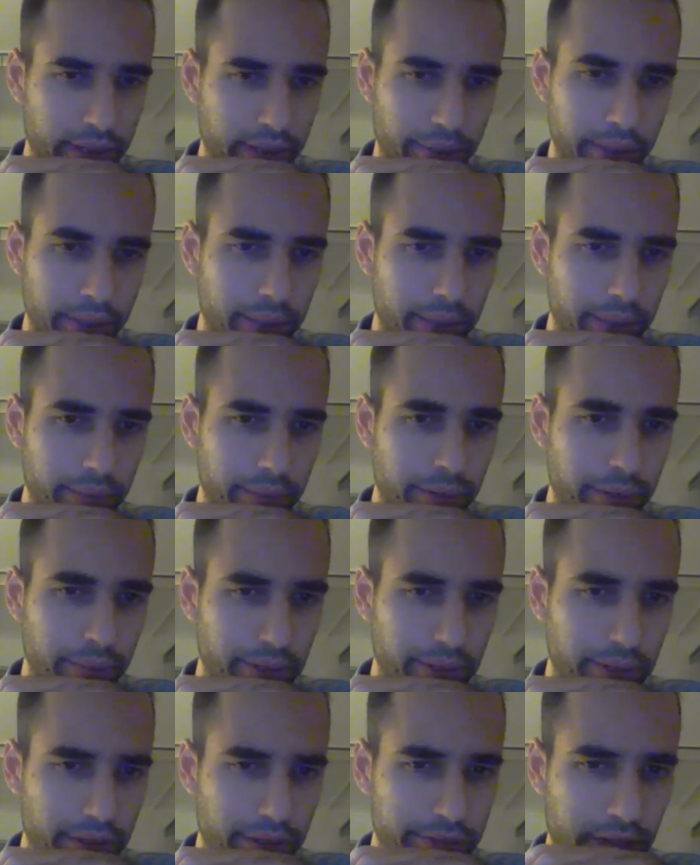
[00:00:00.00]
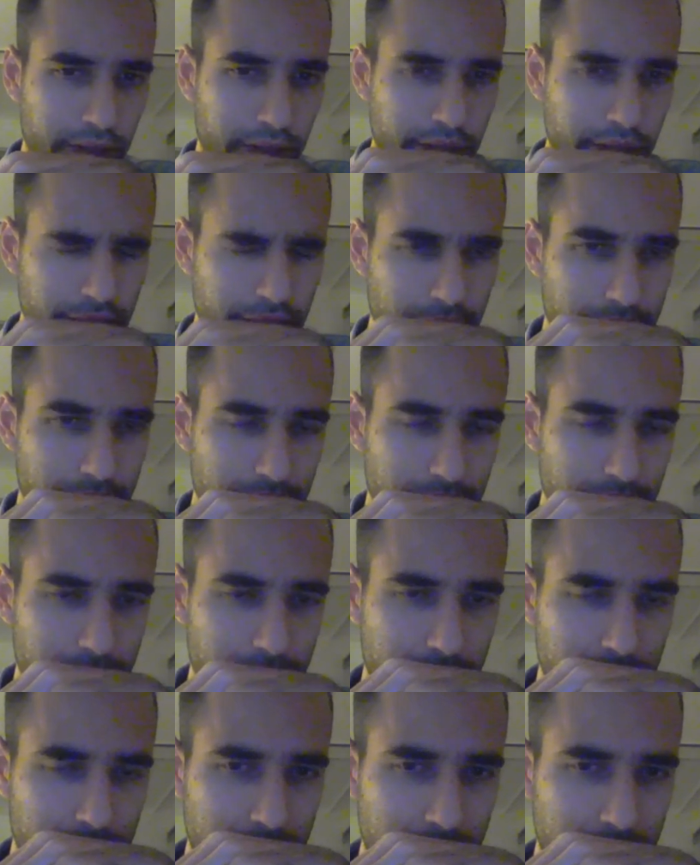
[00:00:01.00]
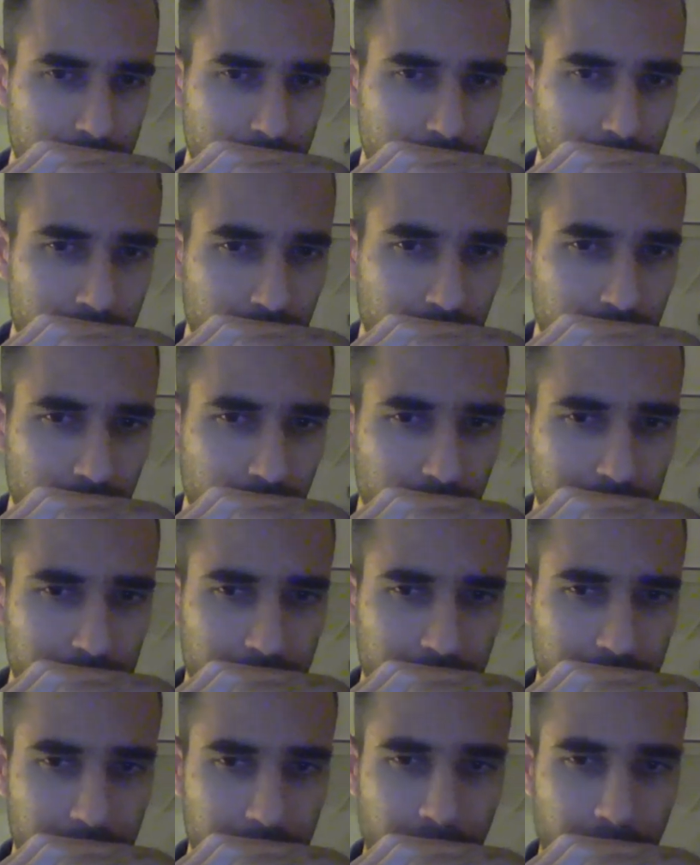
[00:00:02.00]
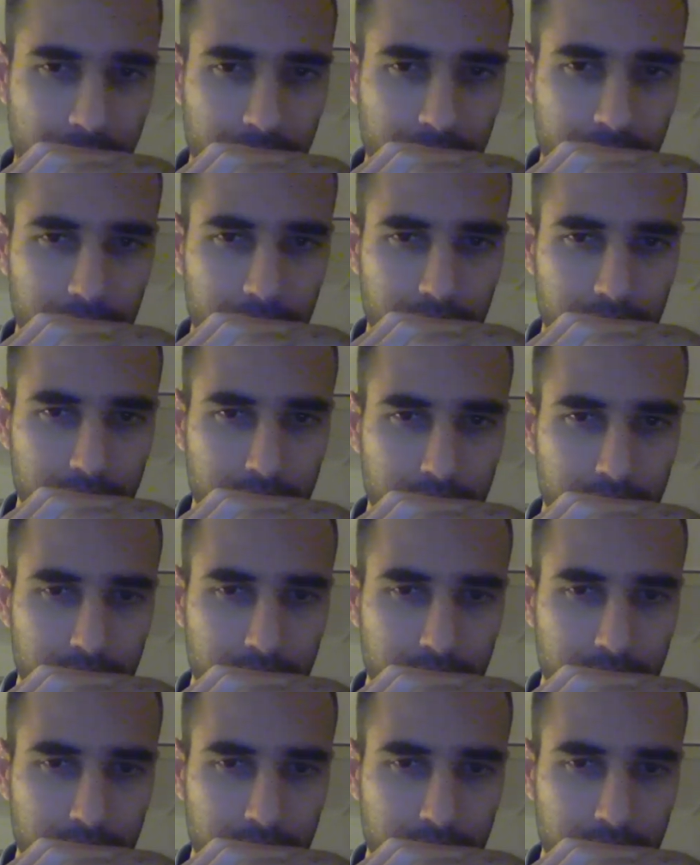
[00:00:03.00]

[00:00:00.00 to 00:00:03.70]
I mean, I pretty much just can't take it. Got to stay back here.